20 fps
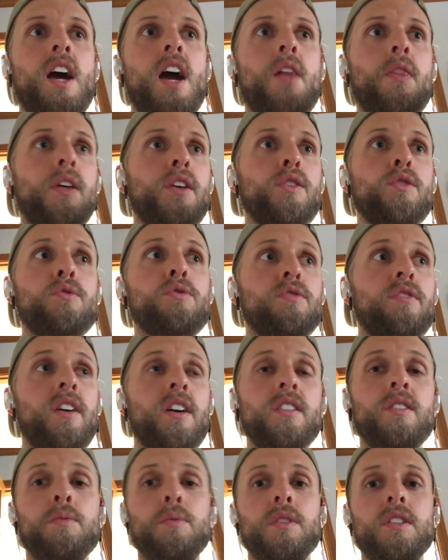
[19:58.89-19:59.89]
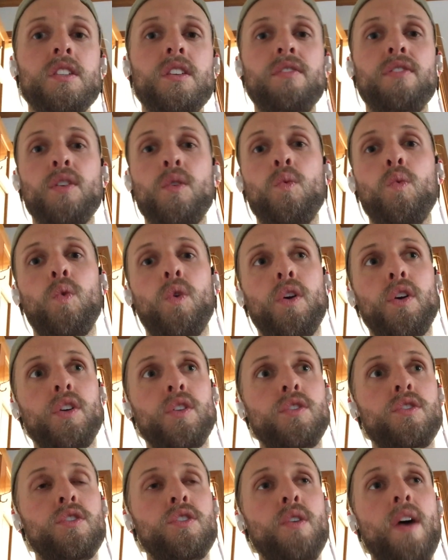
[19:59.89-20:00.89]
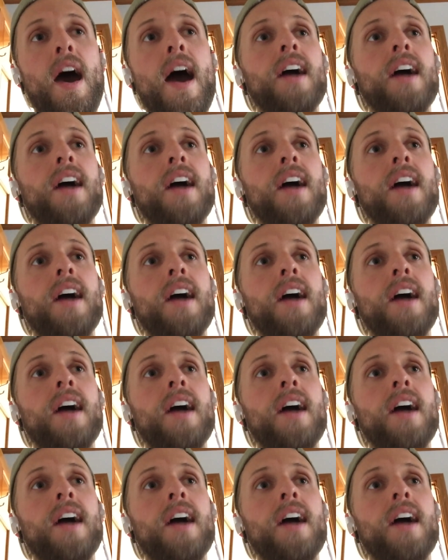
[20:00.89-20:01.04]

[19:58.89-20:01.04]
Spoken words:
and they use very specific words to